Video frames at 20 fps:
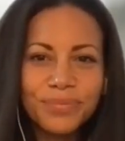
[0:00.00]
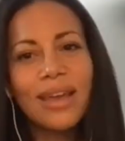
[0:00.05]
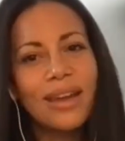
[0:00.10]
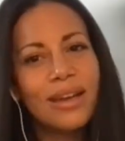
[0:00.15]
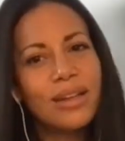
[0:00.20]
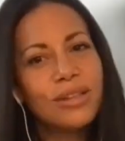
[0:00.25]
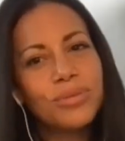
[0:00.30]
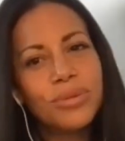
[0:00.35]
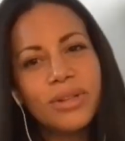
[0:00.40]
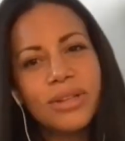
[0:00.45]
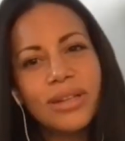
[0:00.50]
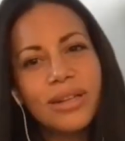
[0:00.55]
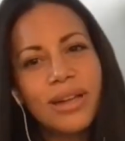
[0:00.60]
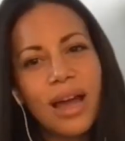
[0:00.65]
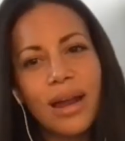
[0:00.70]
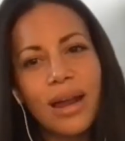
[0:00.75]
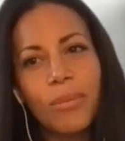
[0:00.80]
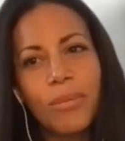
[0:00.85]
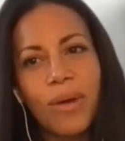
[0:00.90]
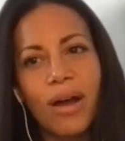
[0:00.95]
And it's really
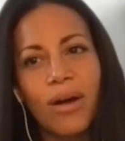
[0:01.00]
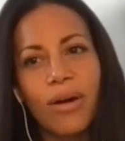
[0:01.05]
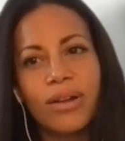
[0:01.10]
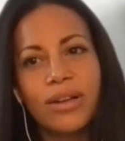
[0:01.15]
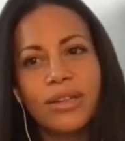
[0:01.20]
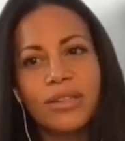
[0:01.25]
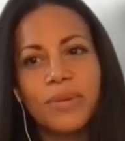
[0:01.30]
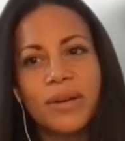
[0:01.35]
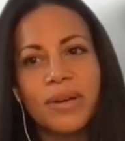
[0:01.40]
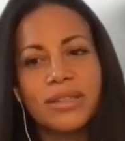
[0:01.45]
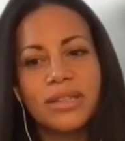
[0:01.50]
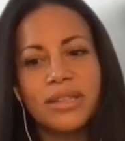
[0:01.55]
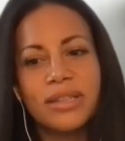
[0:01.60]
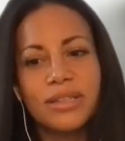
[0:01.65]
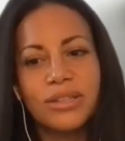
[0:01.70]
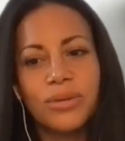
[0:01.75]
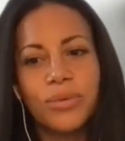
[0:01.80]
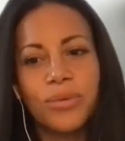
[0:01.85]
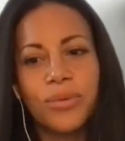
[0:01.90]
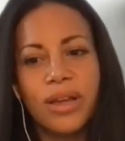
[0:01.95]
not about expecting
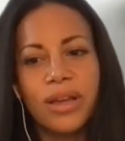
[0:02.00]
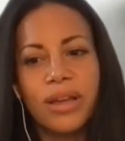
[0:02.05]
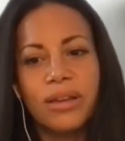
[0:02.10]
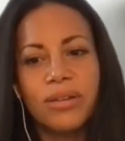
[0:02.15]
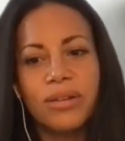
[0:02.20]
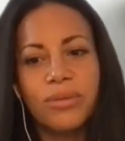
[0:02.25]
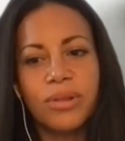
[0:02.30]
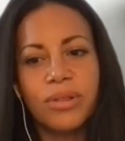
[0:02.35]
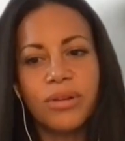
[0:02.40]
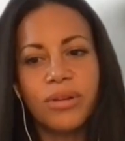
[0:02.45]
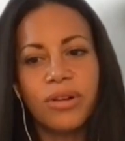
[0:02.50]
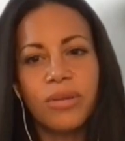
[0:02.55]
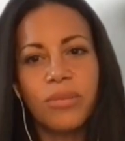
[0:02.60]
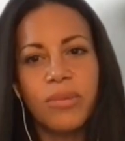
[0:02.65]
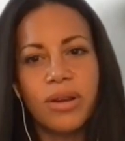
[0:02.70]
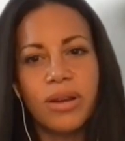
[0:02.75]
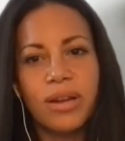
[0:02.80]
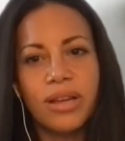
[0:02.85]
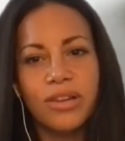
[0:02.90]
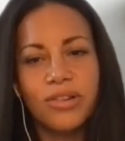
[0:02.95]
to win with your
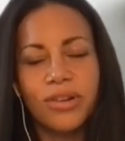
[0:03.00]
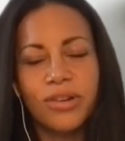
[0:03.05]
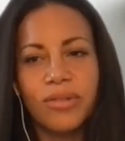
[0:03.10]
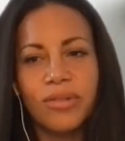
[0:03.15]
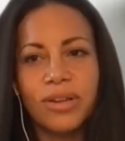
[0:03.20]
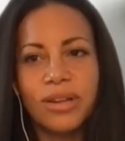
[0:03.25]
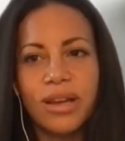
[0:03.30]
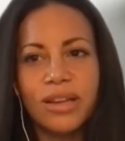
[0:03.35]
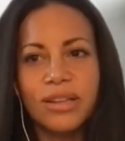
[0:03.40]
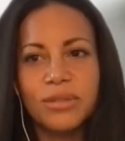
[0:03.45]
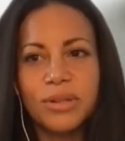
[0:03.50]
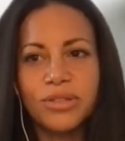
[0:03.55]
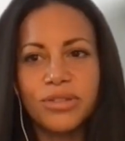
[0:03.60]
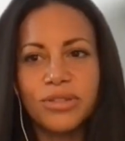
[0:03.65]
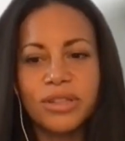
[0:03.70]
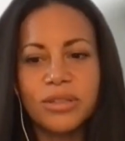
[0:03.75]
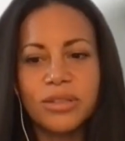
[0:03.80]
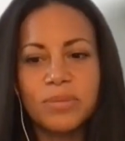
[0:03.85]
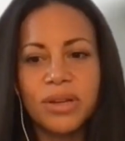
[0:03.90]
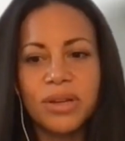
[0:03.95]
community each and every day,
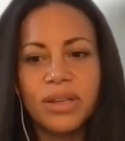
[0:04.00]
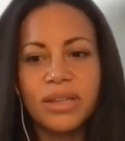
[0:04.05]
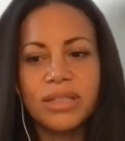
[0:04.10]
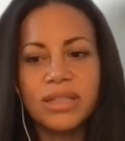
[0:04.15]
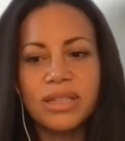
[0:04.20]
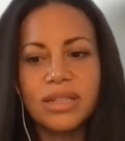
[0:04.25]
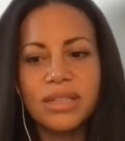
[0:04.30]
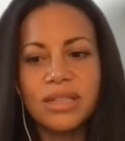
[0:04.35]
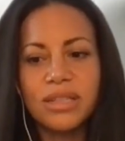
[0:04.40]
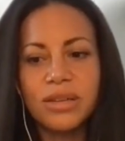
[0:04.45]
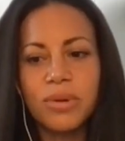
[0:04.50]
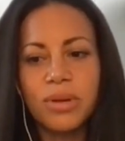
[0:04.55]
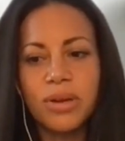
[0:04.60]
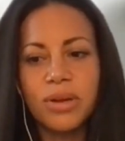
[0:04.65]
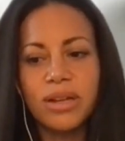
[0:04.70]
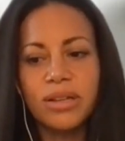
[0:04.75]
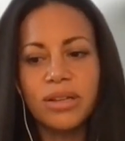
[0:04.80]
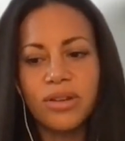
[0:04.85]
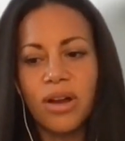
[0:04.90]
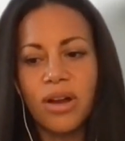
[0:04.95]
especially as big as these
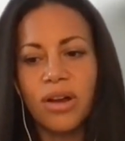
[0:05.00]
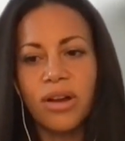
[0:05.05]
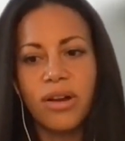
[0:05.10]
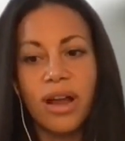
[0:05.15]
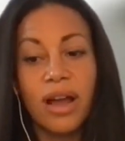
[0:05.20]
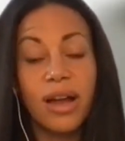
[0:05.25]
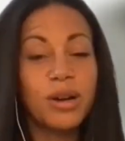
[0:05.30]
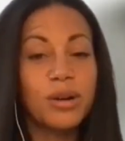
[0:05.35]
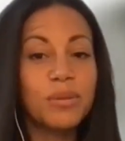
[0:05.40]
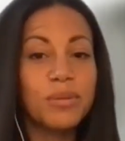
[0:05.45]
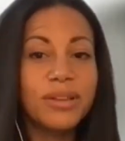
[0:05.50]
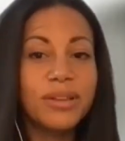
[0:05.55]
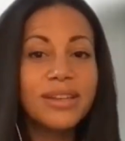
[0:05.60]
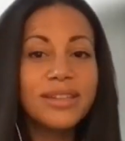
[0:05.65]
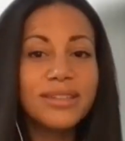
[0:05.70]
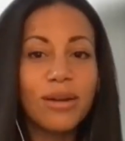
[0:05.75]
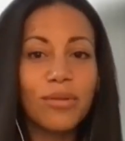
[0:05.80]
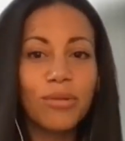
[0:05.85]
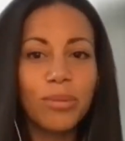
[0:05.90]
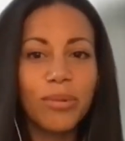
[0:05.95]
communities are. You're not going to
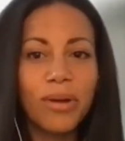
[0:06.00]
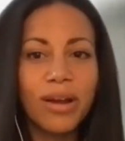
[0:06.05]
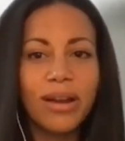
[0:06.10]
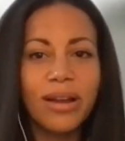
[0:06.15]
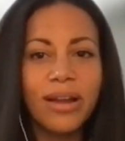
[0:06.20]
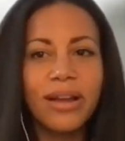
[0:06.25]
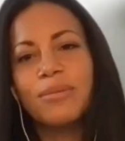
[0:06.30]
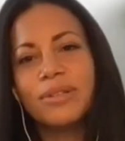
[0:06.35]
please everybody.